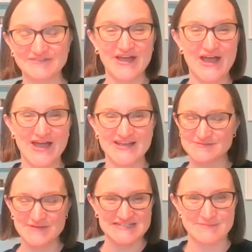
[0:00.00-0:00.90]
have heard,
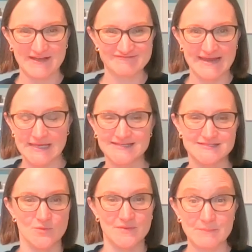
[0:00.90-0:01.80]
especially my
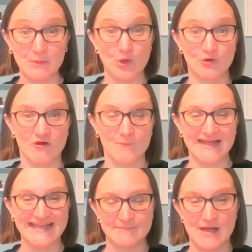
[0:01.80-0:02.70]
regulars or people who are on
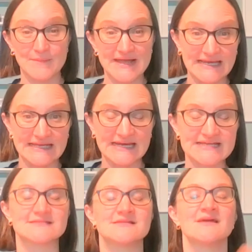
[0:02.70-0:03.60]
my email mailing
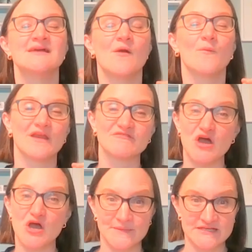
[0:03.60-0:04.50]
list, will have
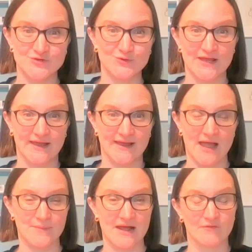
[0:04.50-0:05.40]
heard me talking
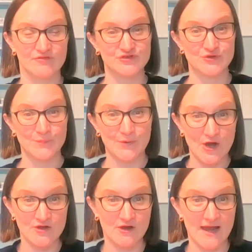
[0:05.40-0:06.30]
about the new
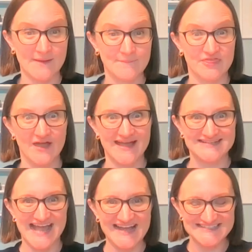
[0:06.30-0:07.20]
program that
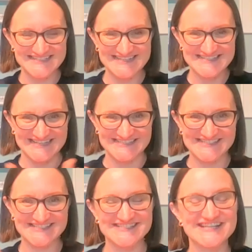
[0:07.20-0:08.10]
has actually
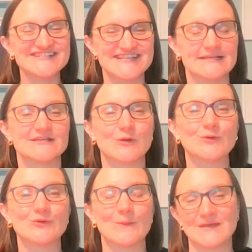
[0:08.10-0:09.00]
just started
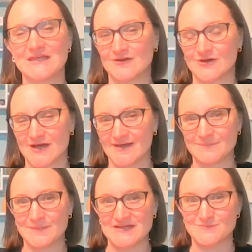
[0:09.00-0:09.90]
called Be Your Own
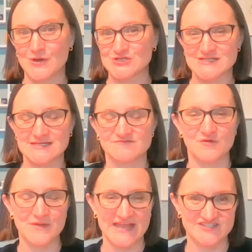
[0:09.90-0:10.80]
Best Boss. It's for
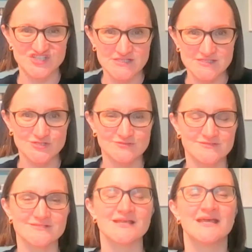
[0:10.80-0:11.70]
PhD
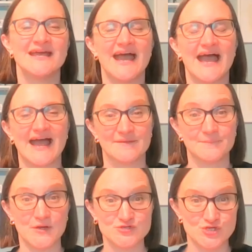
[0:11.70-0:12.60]
students and
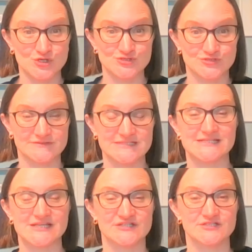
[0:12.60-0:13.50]
postdoctoral
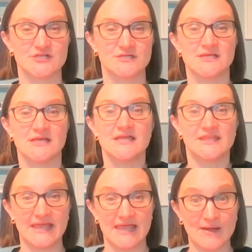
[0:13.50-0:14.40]
researchers
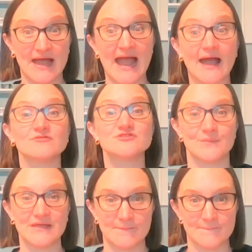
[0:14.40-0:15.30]
thinking about how to
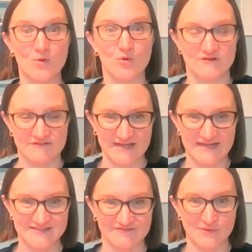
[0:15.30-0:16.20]
be a more
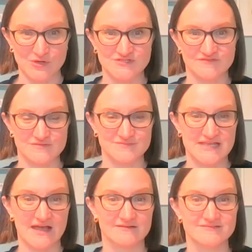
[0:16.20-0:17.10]
effective boss for
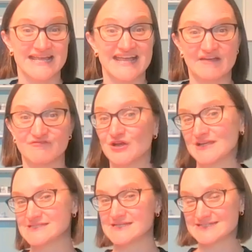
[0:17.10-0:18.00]
themselves. If you're
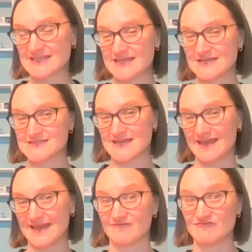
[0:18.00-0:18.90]
listening to this
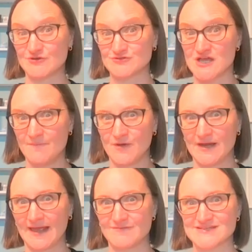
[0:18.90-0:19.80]
in real time when
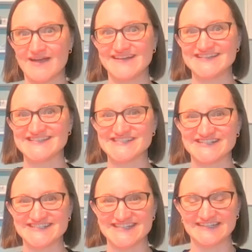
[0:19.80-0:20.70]
it comes out, it
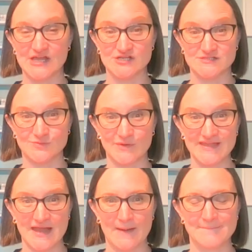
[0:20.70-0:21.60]
started last
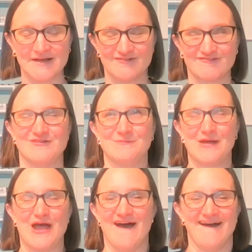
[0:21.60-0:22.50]
week. My group
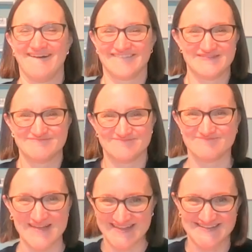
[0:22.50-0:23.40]
are
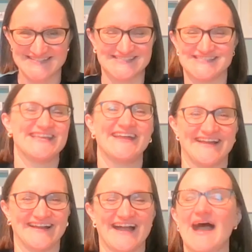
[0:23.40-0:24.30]

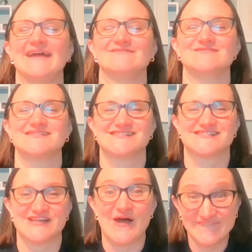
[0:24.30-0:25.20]
amazing. I am
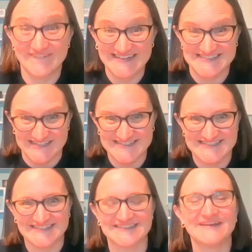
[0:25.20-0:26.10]
so
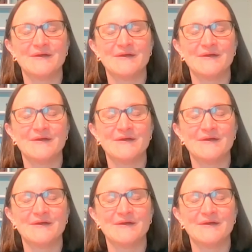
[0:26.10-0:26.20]
excited.